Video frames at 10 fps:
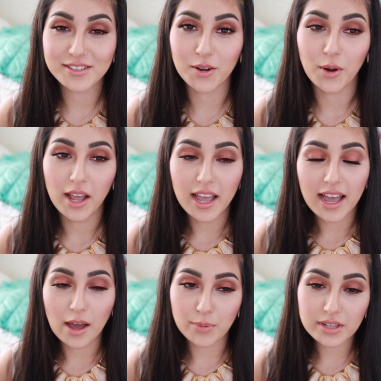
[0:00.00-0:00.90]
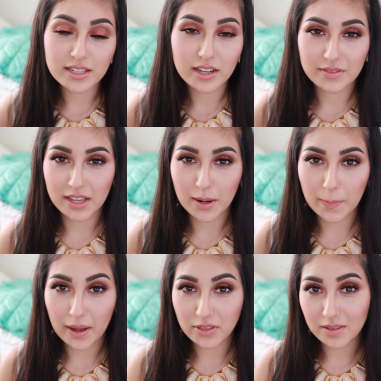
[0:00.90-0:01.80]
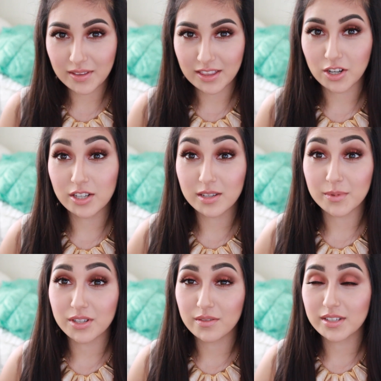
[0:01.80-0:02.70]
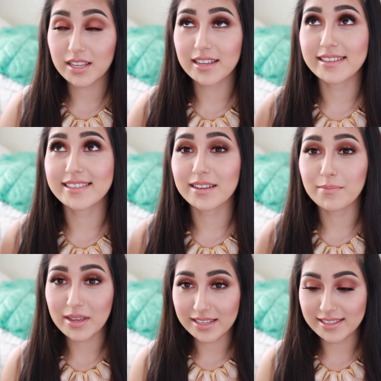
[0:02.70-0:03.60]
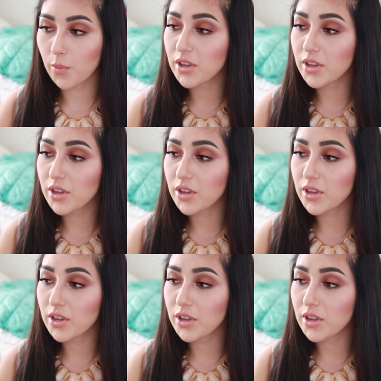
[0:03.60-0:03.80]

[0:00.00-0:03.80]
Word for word: So I really love that about them, that their customer service is amazing.